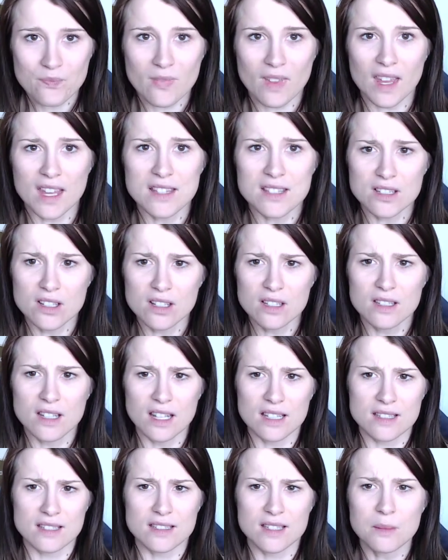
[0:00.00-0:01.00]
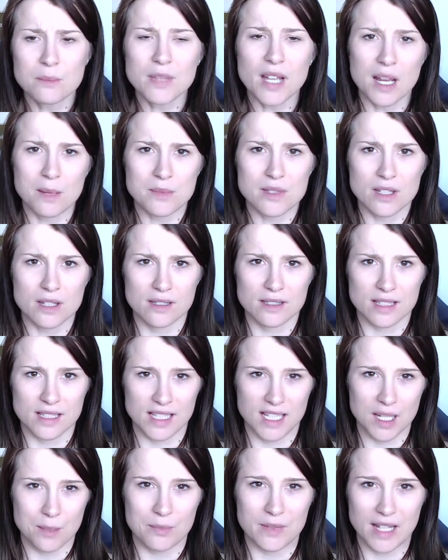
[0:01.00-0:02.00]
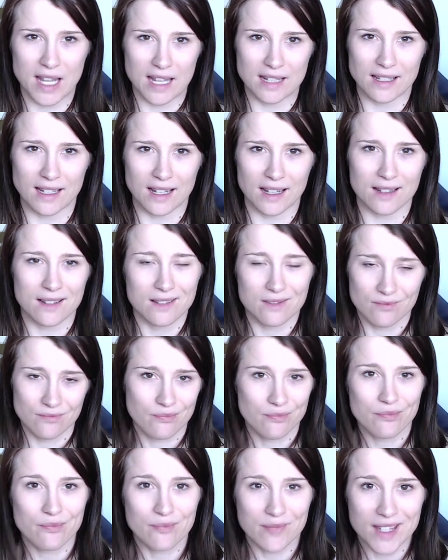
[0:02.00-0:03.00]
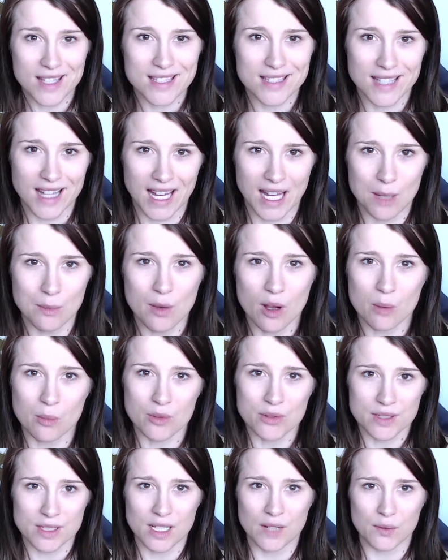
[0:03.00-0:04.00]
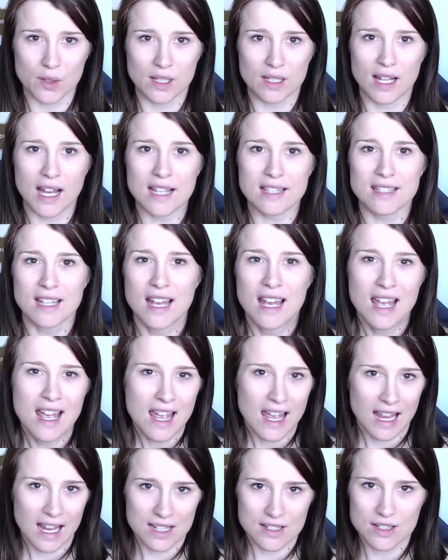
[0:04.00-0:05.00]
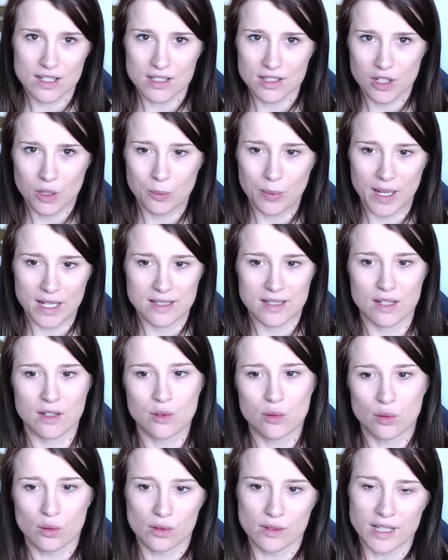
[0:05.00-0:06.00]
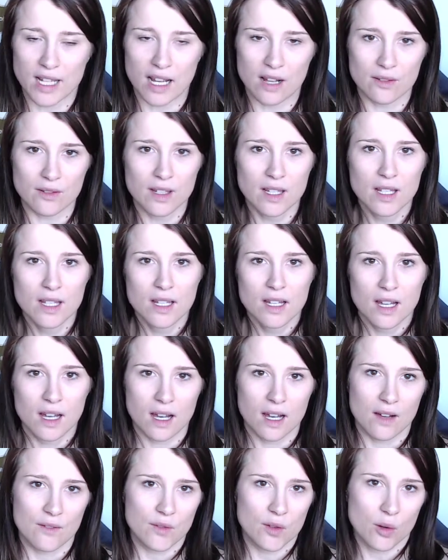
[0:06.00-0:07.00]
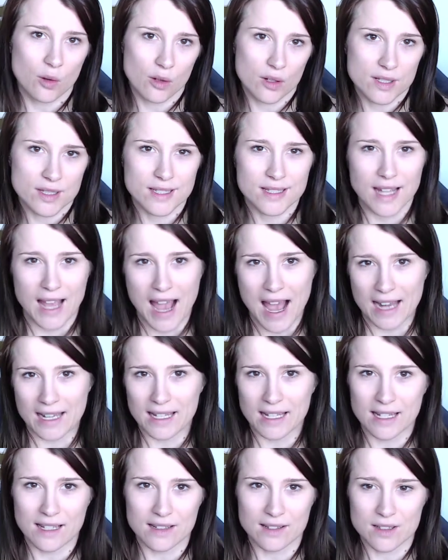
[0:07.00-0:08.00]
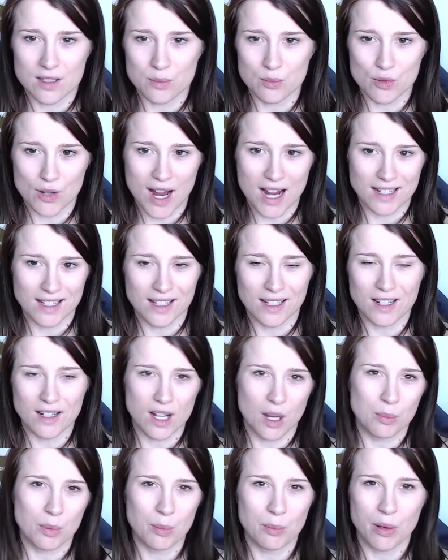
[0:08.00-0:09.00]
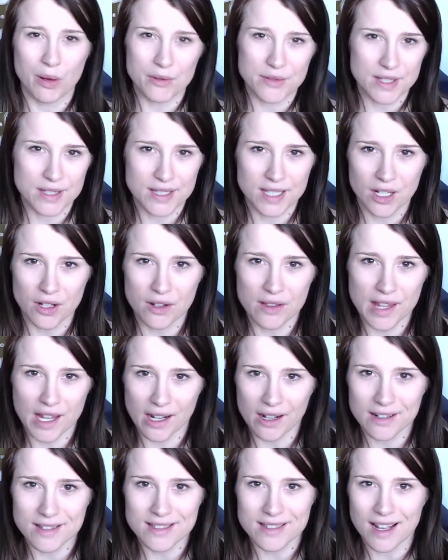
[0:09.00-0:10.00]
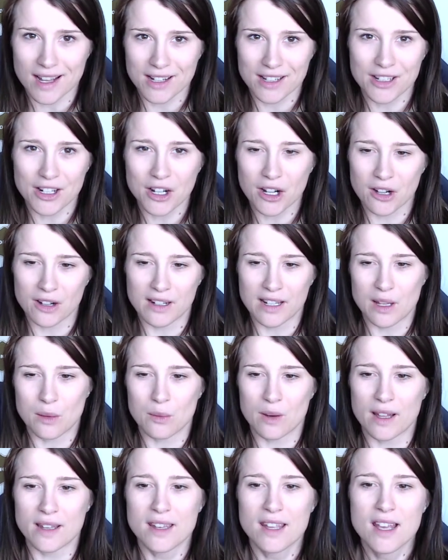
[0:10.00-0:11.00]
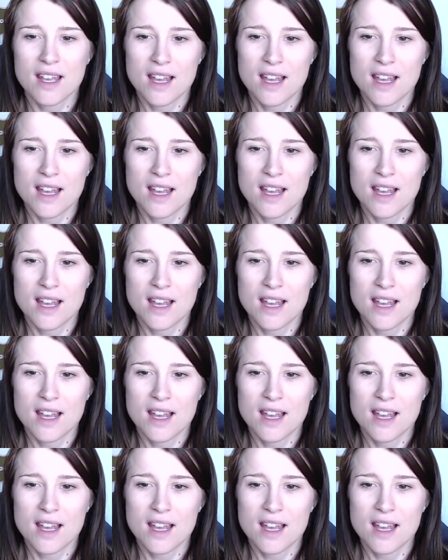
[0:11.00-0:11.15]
it's sometimes good to keep the ending the same almost in every class as just your basic cool down. Of course, adding and subtracting a couple poses here and there is not going to hurt anyone,